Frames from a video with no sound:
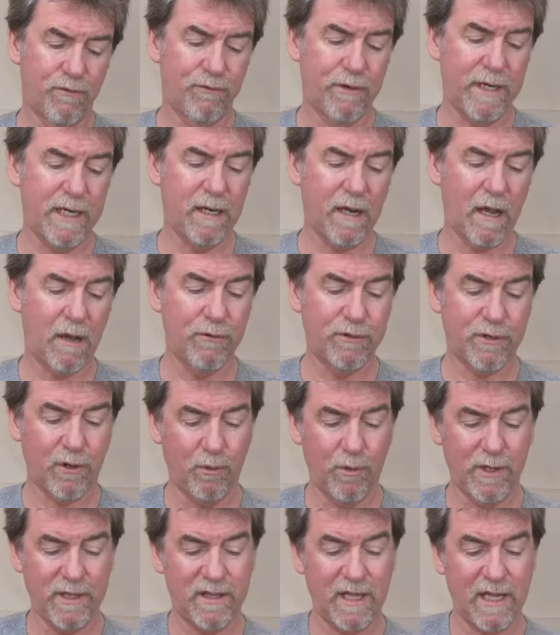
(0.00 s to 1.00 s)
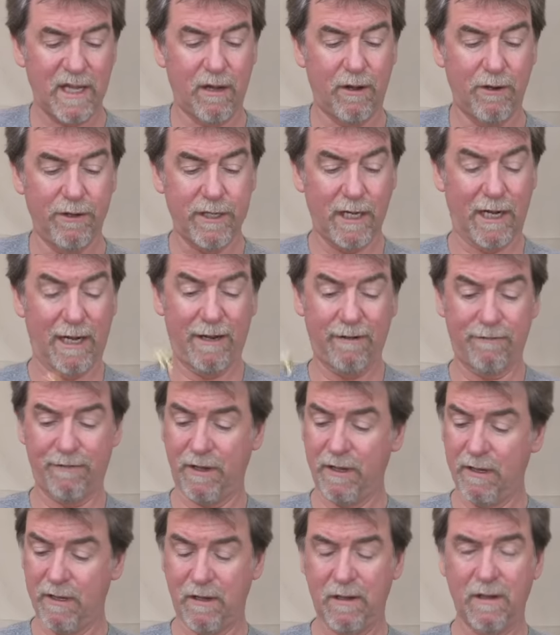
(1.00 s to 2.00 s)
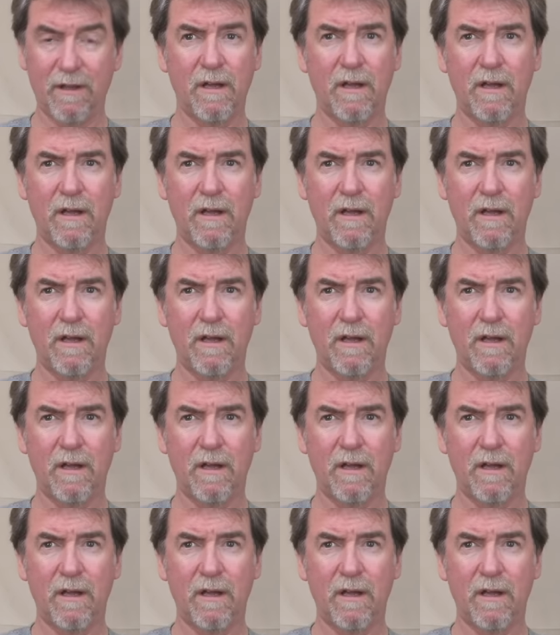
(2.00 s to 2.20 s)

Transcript: reload with the underlever